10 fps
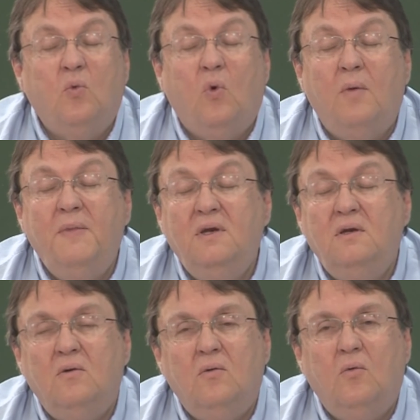said,
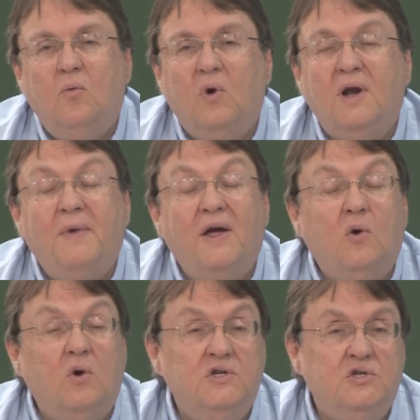"Woman, what am I
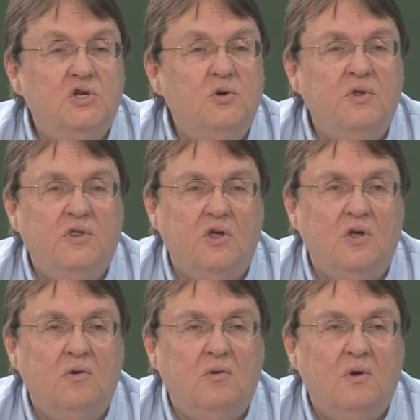going to do with
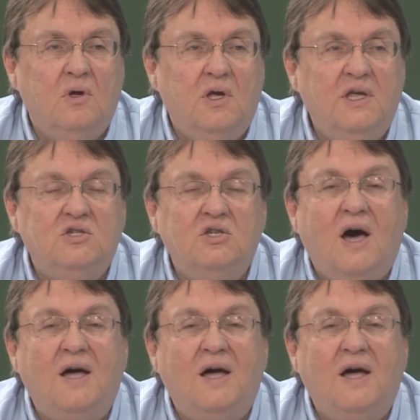you? It's